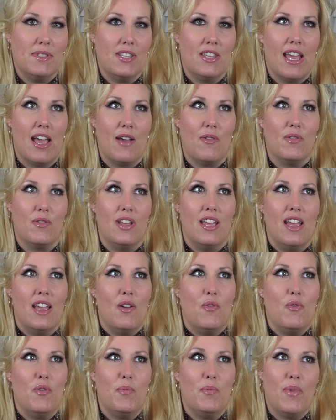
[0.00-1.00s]
So that
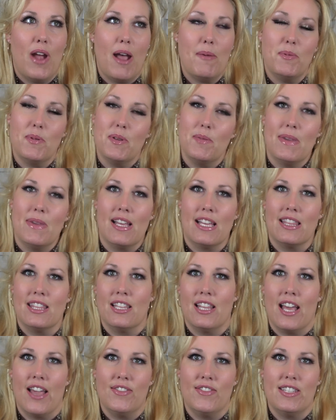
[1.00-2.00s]
would probably be like the
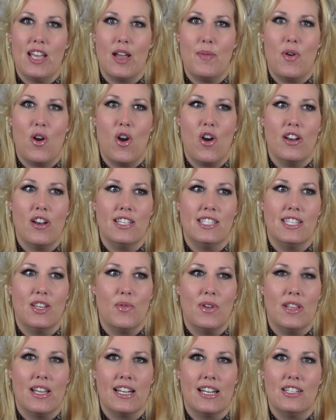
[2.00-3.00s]
lifestyle part, is that
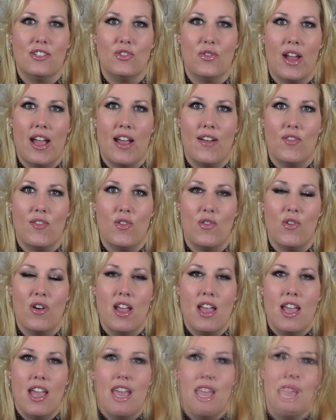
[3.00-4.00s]
we like to travel.
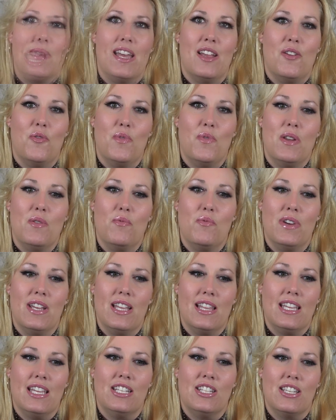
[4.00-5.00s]
But we
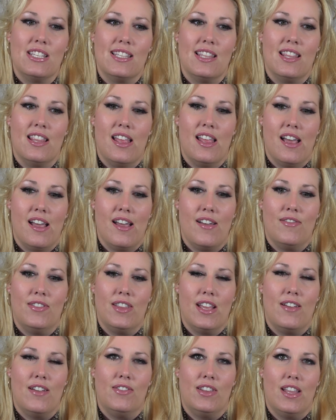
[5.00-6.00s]
really just love
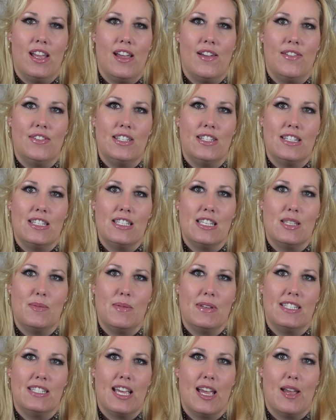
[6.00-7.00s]
just to
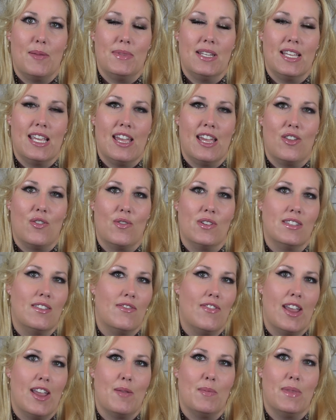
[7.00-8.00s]
spend time together as a
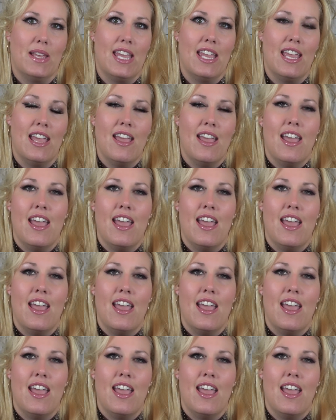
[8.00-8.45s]
family.